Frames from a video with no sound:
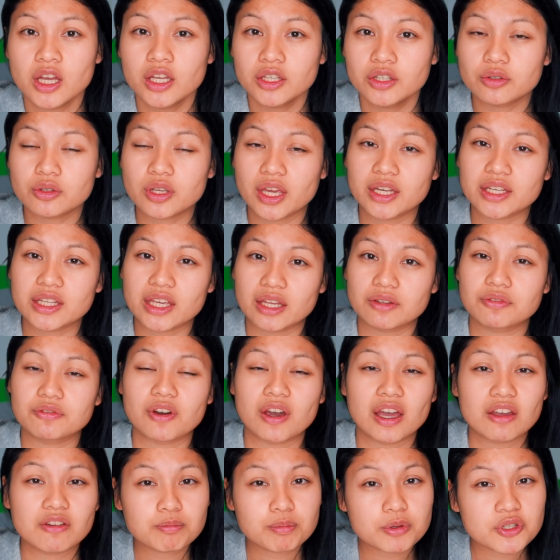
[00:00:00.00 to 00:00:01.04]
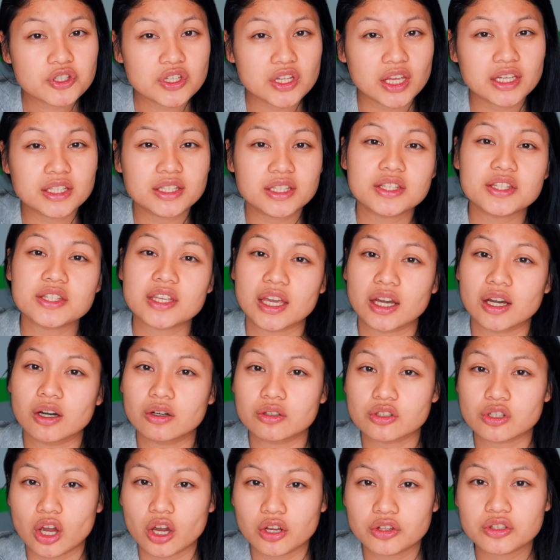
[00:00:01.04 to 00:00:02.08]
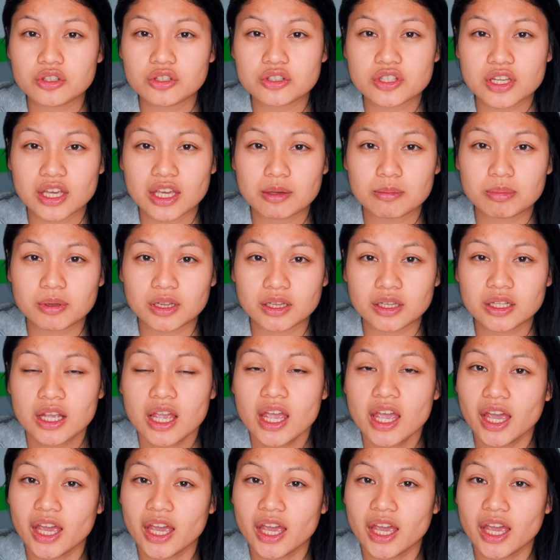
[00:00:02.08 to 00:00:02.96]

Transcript: you can get five percent discount on your table